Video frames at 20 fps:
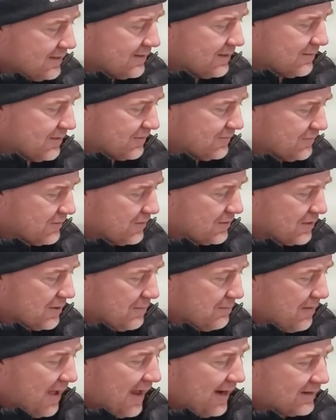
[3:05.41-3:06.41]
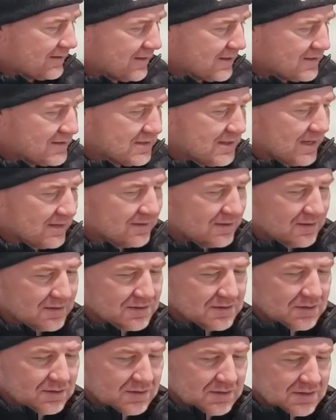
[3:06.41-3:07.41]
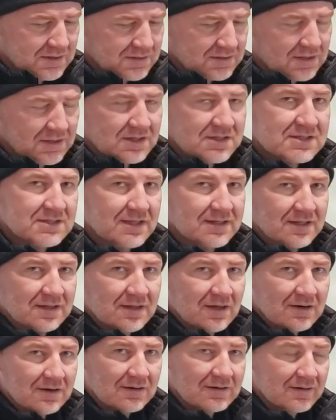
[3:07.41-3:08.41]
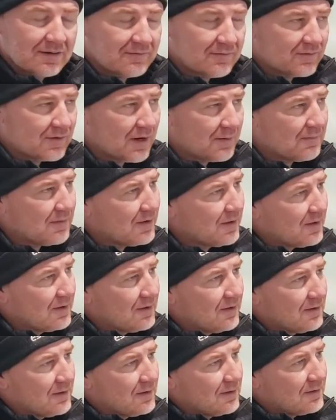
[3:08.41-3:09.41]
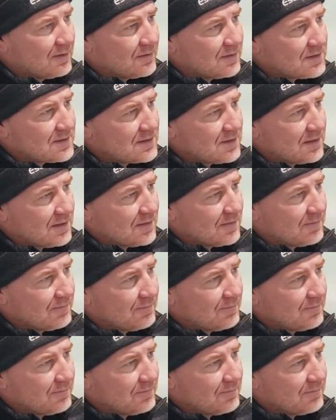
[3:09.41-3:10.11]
a little bit further back than center, so it's, it's sort of slightly longer lever arm. And Karl,